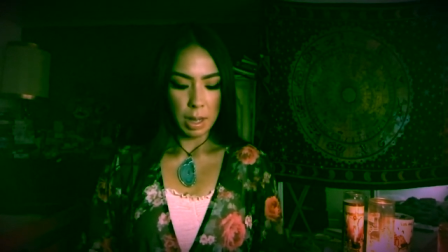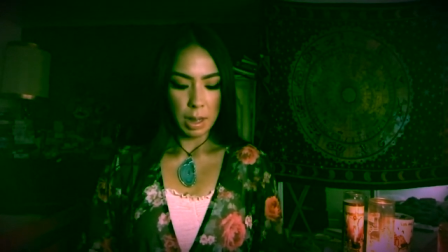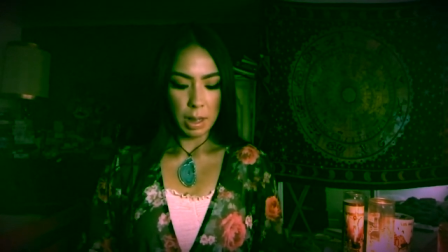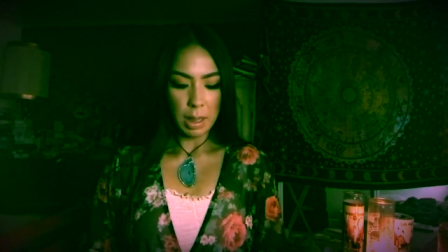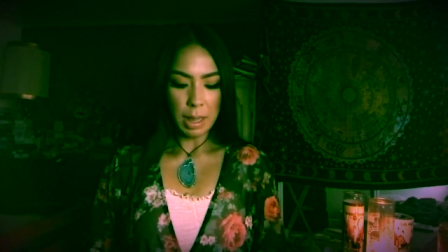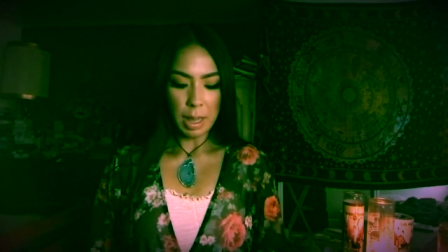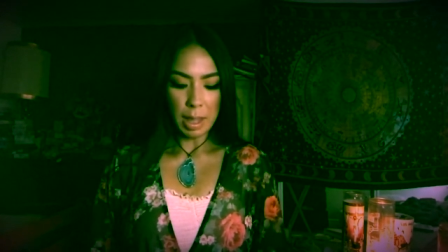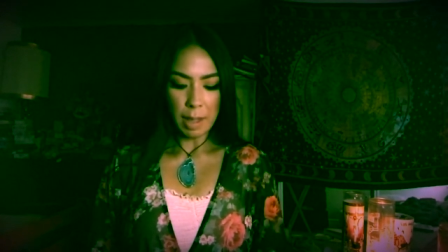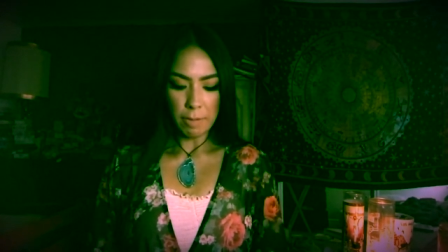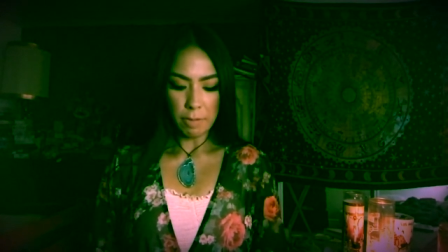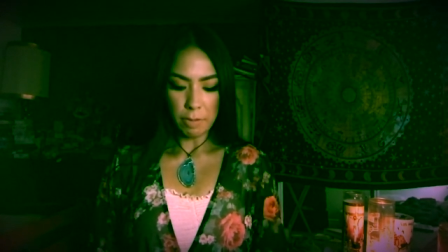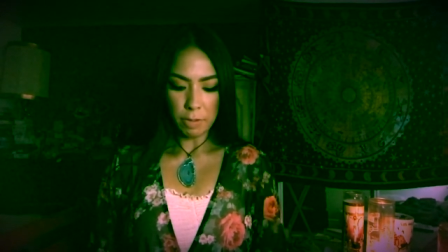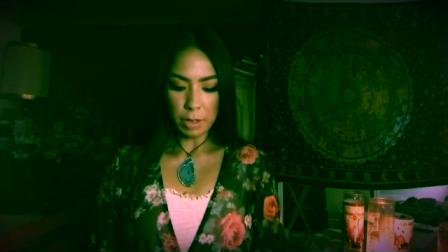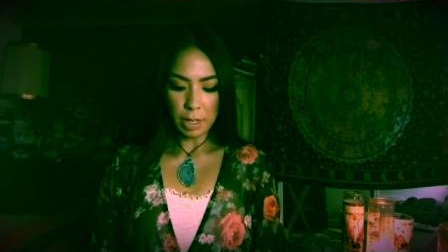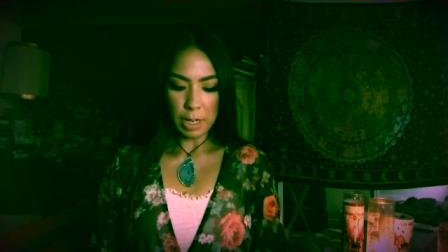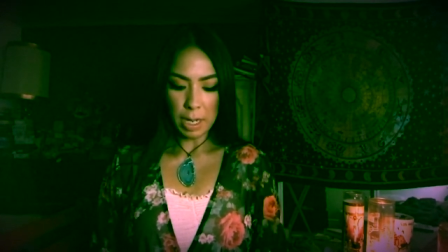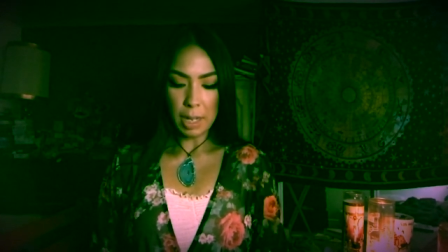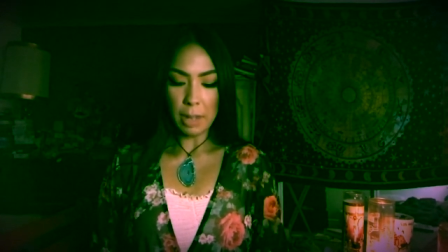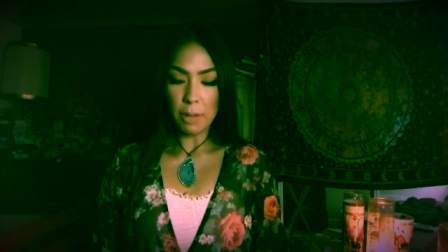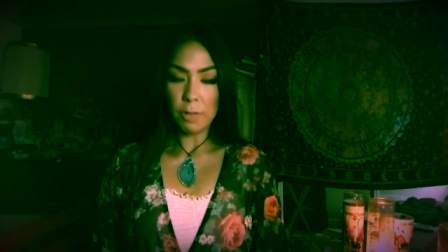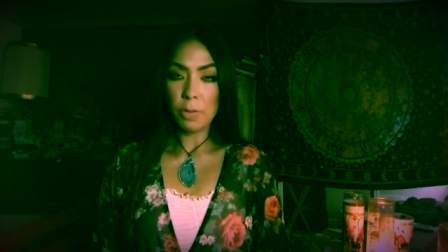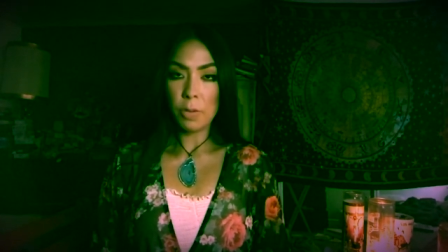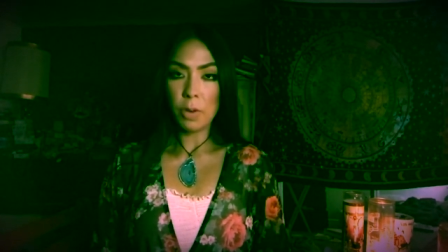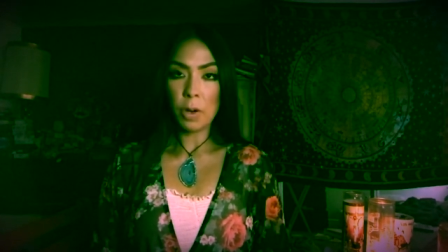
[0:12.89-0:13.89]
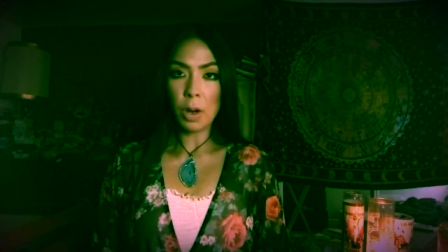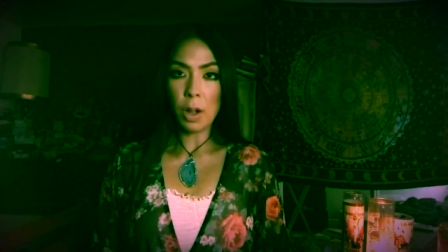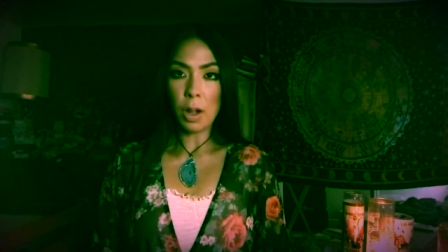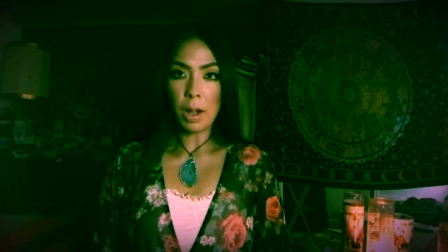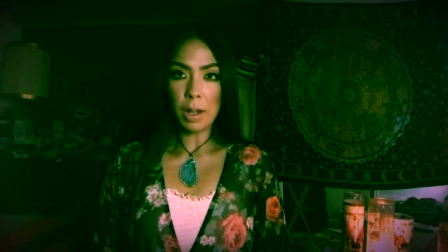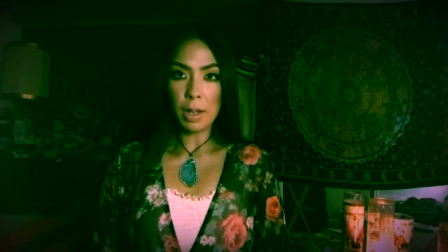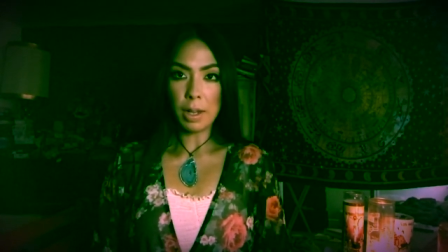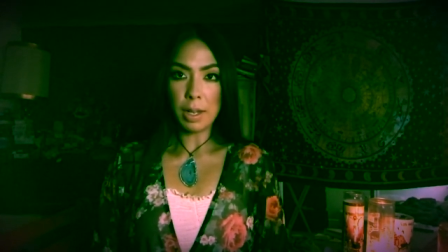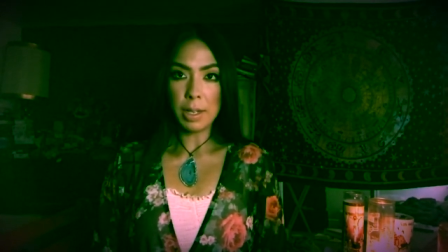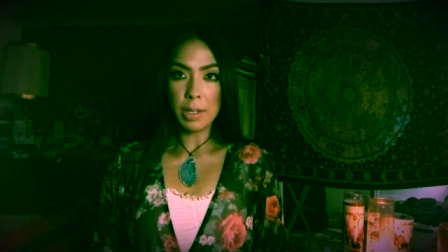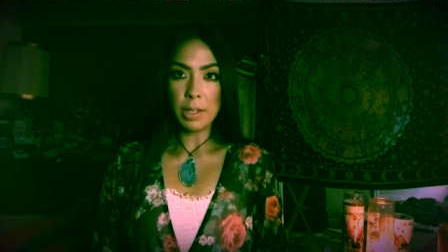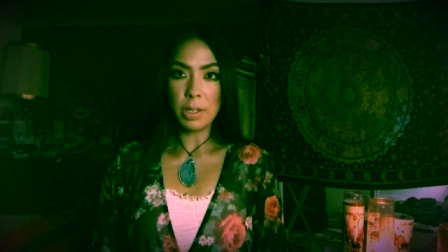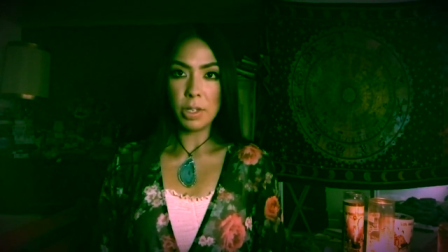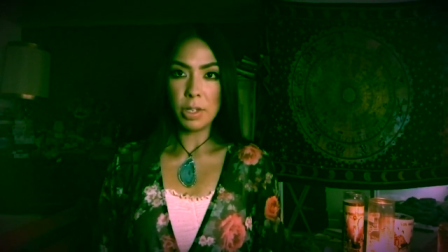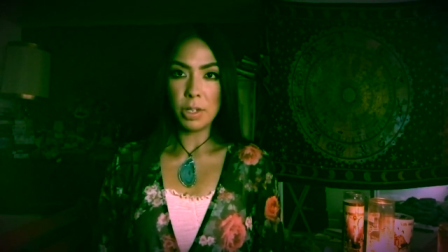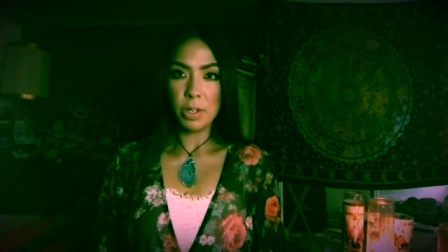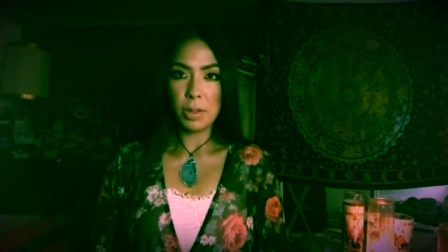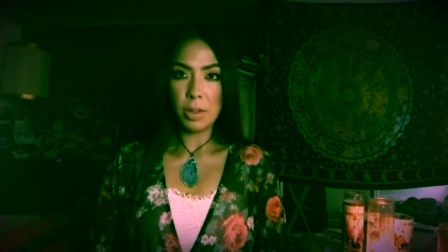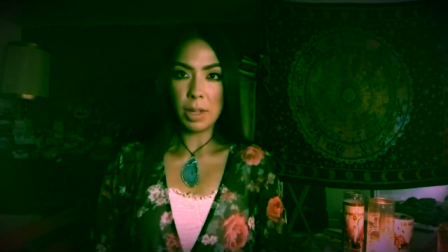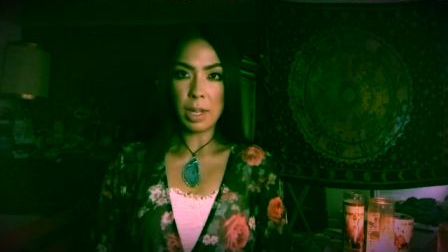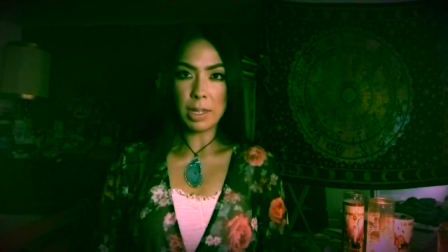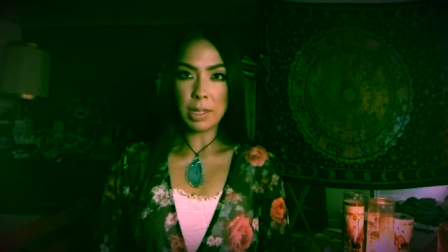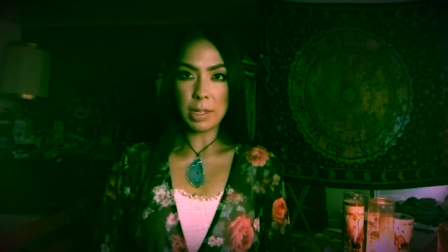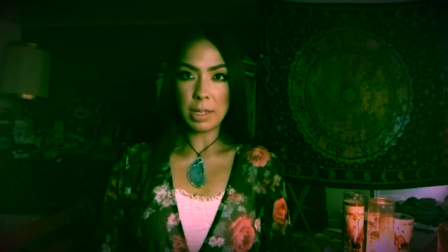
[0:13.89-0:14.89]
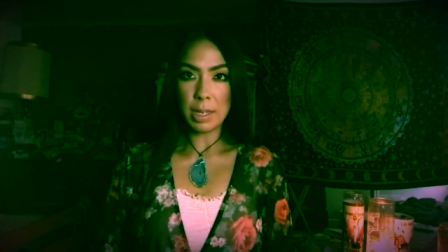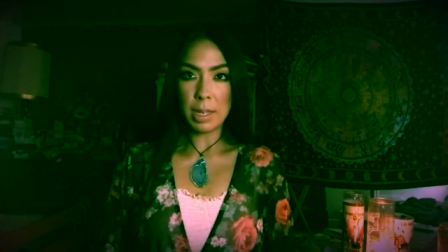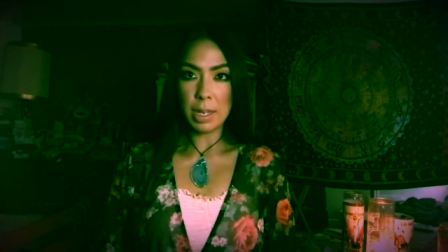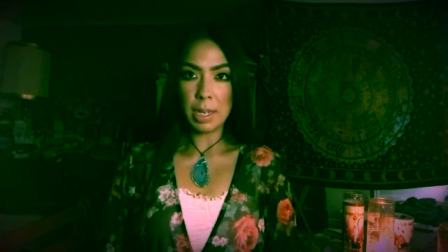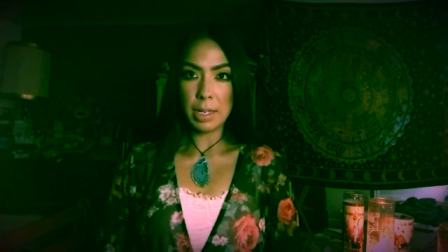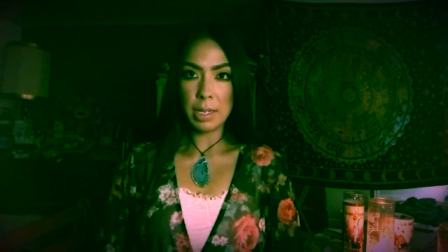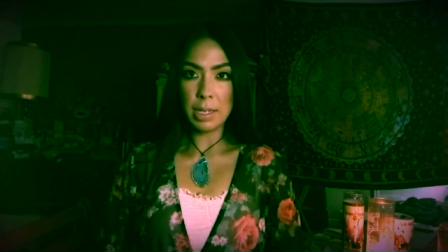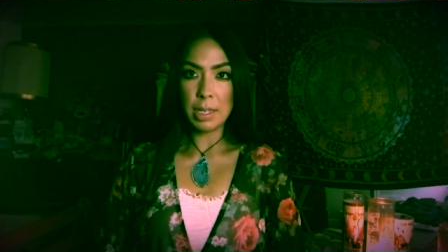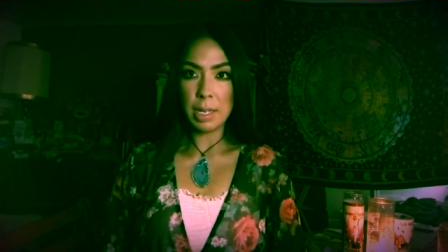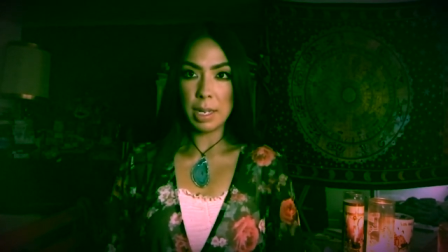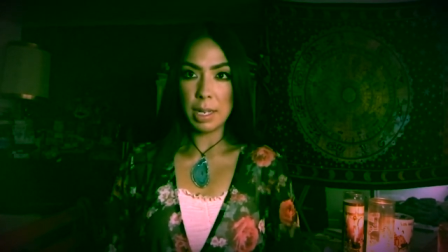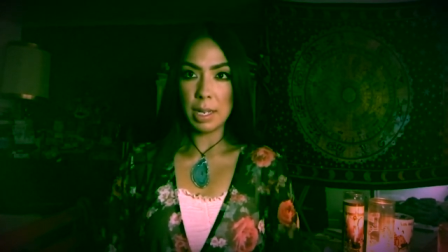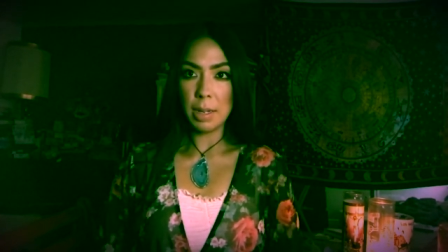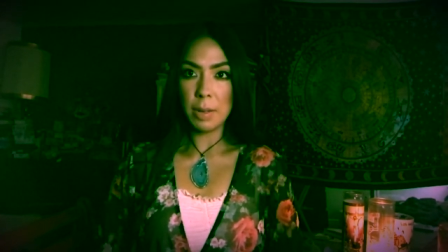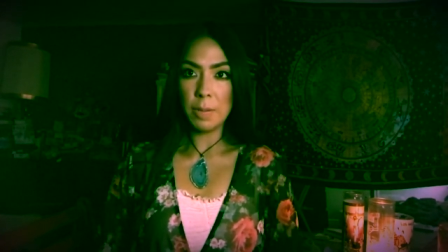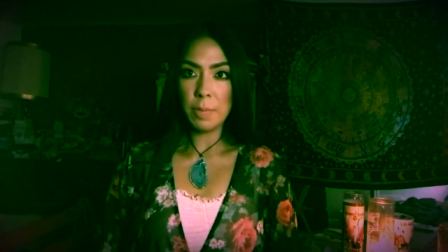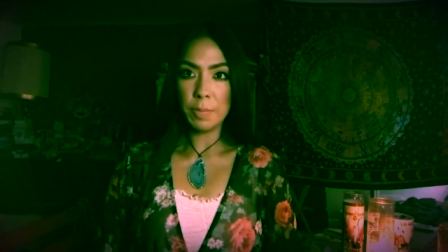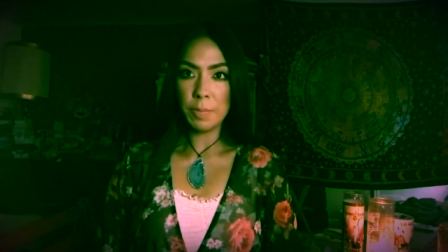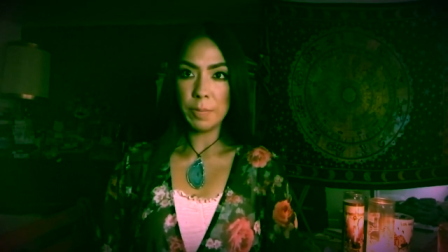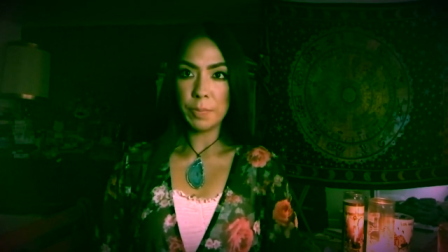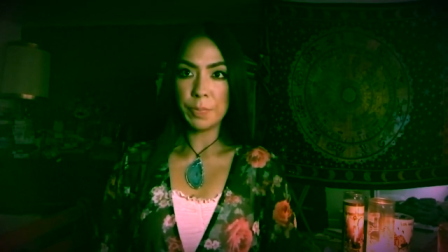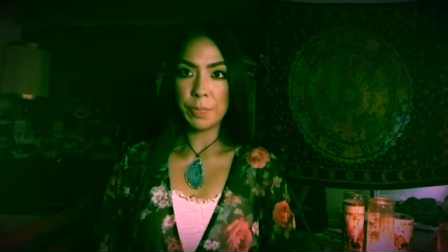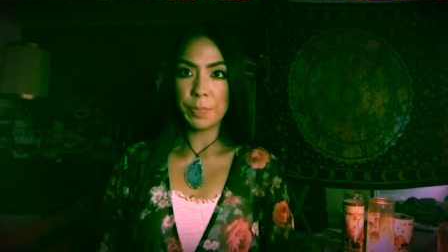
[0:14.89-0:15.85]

love reading for August 2018.